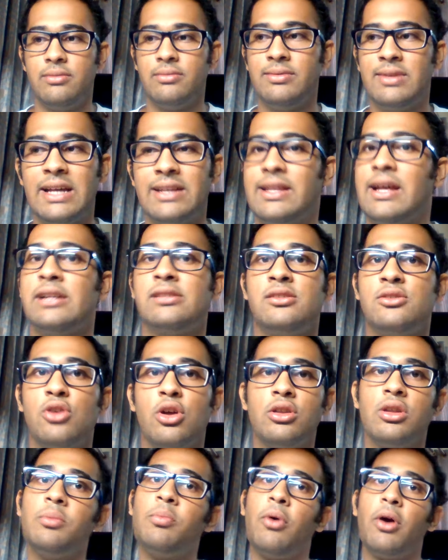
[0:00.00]
that's
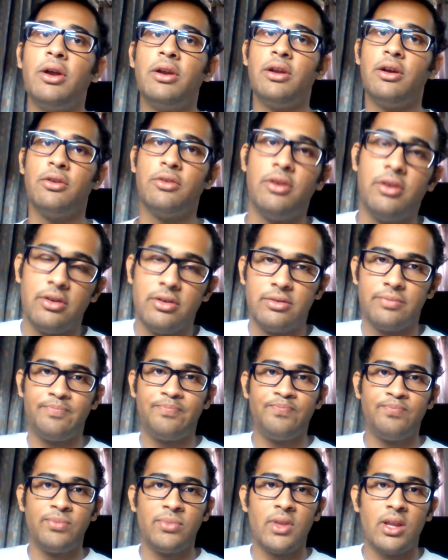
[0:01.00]
not the point out here.
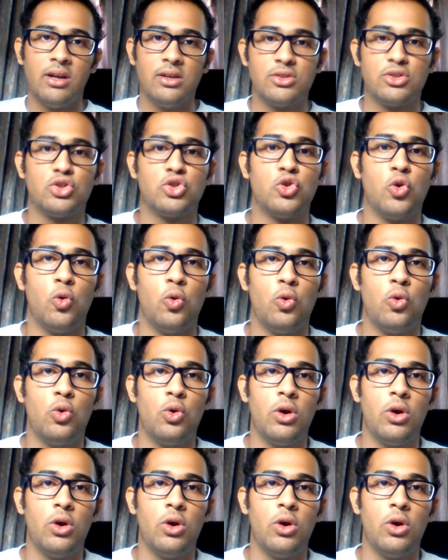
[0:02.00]
So